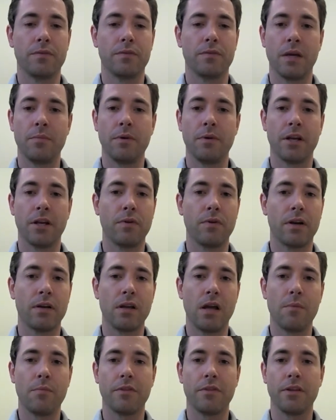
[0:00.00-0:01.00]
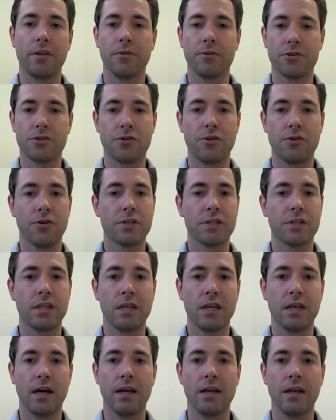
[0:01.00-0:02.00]
diabetic retinopathy or strokes in the
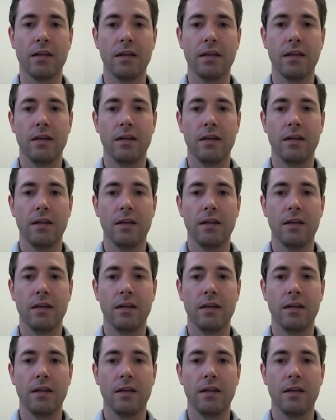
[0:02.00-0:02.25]
eye,